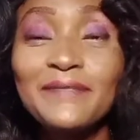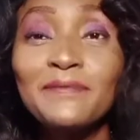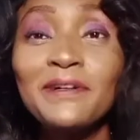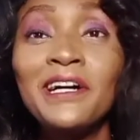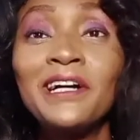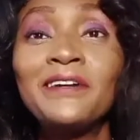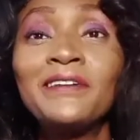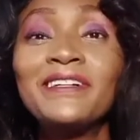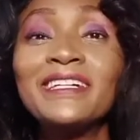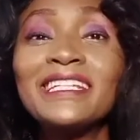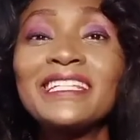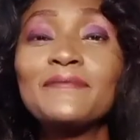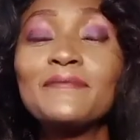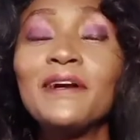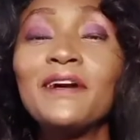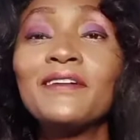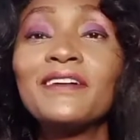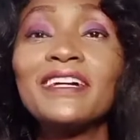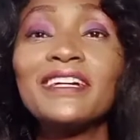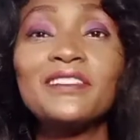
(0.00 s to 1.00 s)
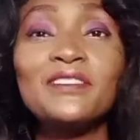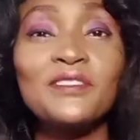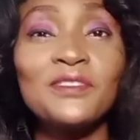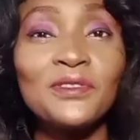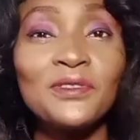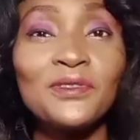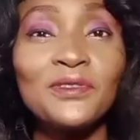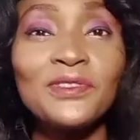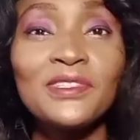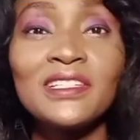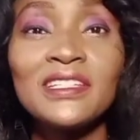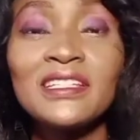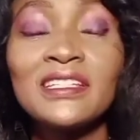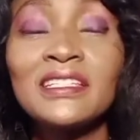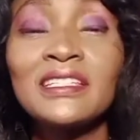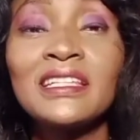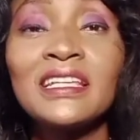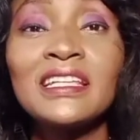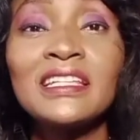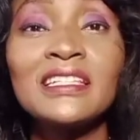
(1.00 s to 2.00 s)
A smile gets you
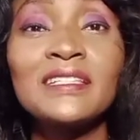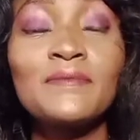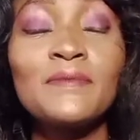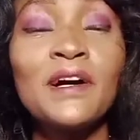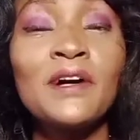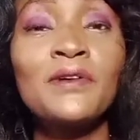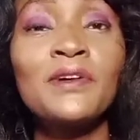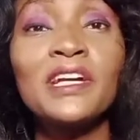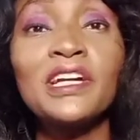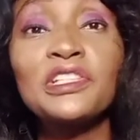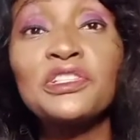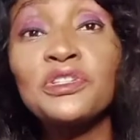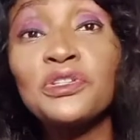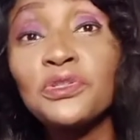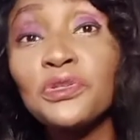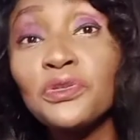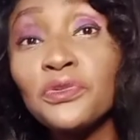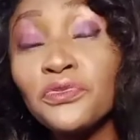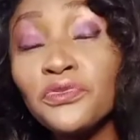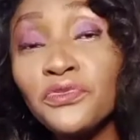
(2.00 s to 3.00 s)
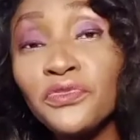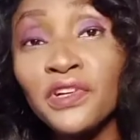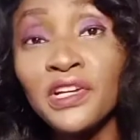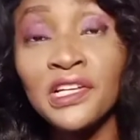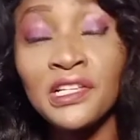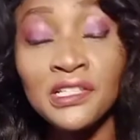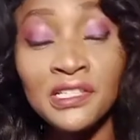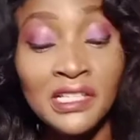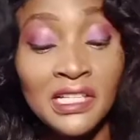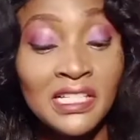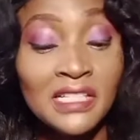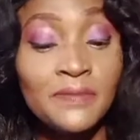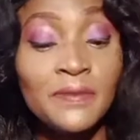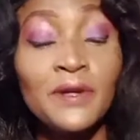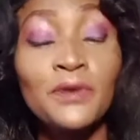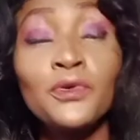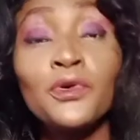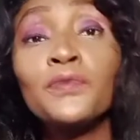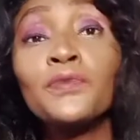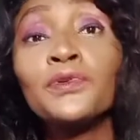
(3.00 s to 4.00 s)
noticed, a smile gets you new friends, a
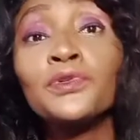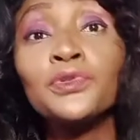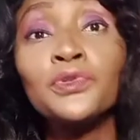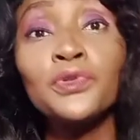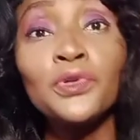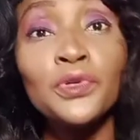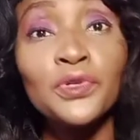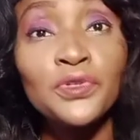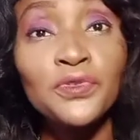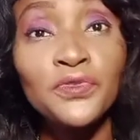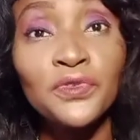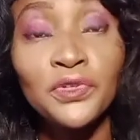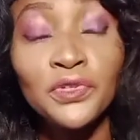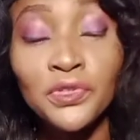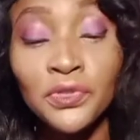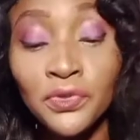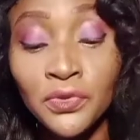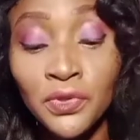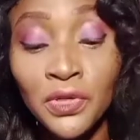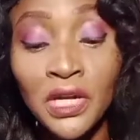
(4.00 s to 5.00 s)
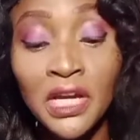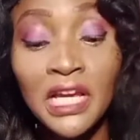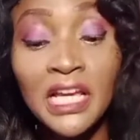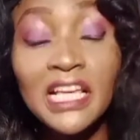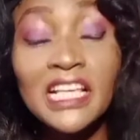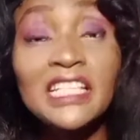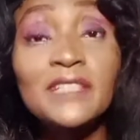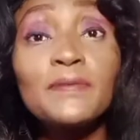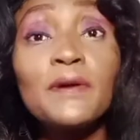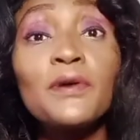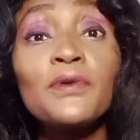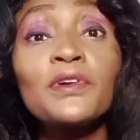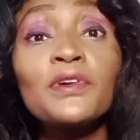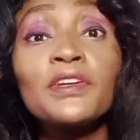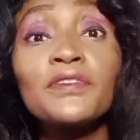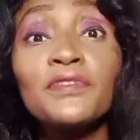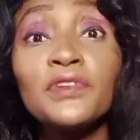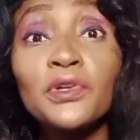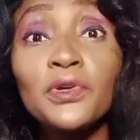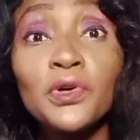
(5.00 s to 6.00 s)
smile will open doors for you, a smile will
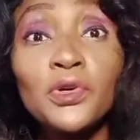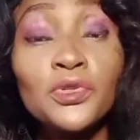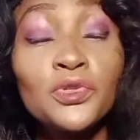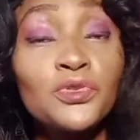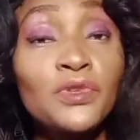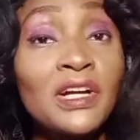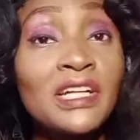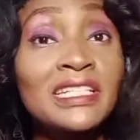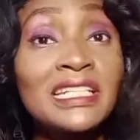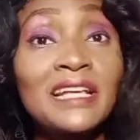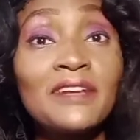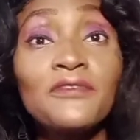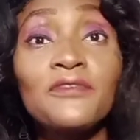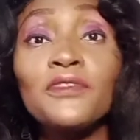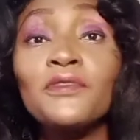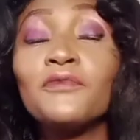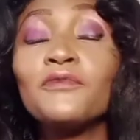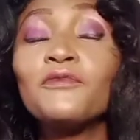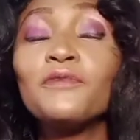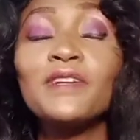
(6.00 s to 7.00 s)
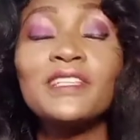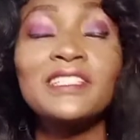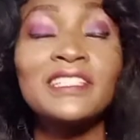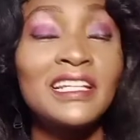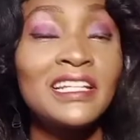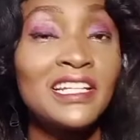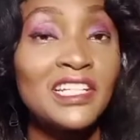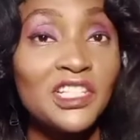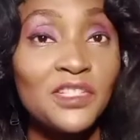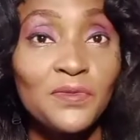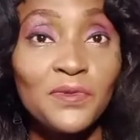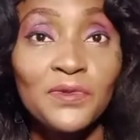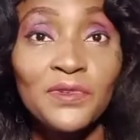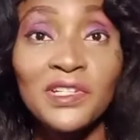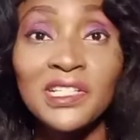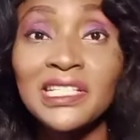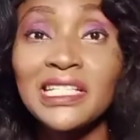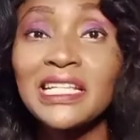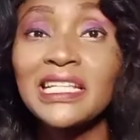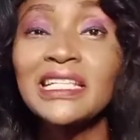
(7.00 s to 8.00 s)
give you a contract. From personal
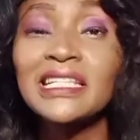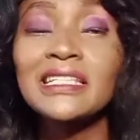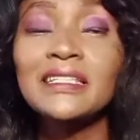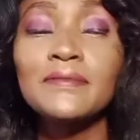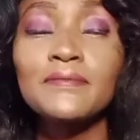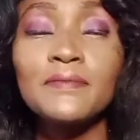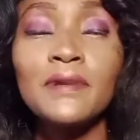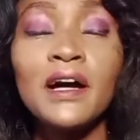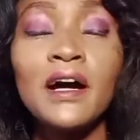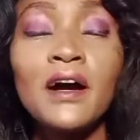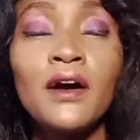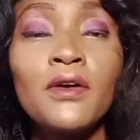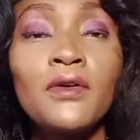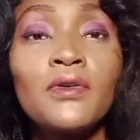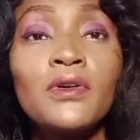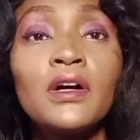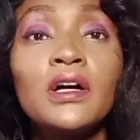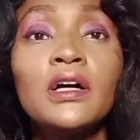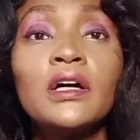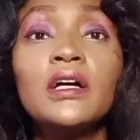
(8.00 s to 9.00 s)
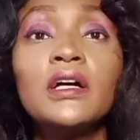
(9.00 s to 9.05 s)
experience, a smile